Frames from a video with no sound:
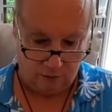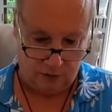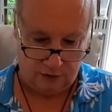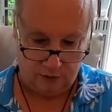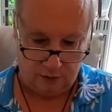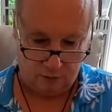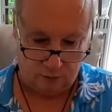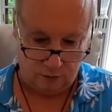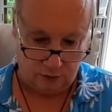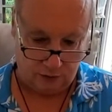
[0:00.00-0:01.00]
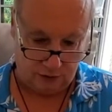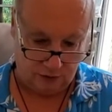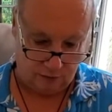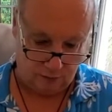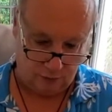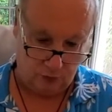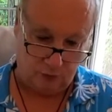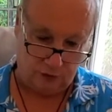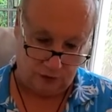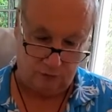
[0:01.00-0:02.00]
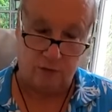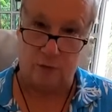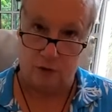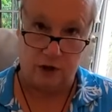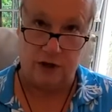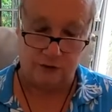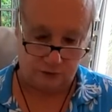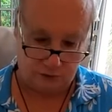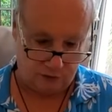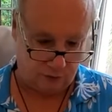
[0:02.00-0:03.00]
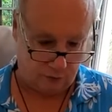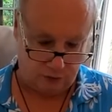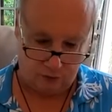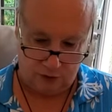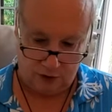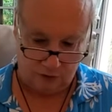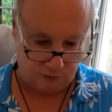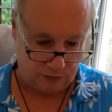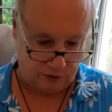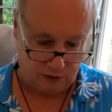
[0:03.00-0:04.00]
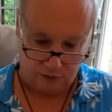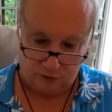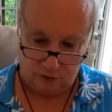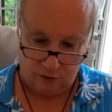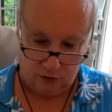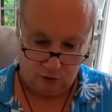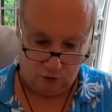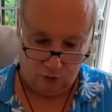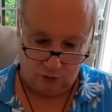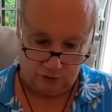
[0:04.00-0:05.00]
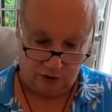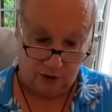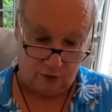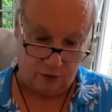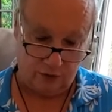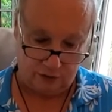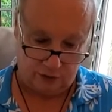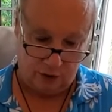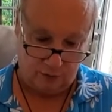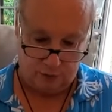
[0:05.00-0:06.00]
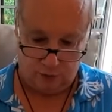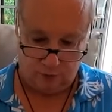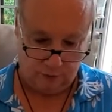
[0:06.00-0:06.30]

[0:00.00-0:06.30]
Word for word: but a really a building of a relationship where you guys begin to work together as a couple,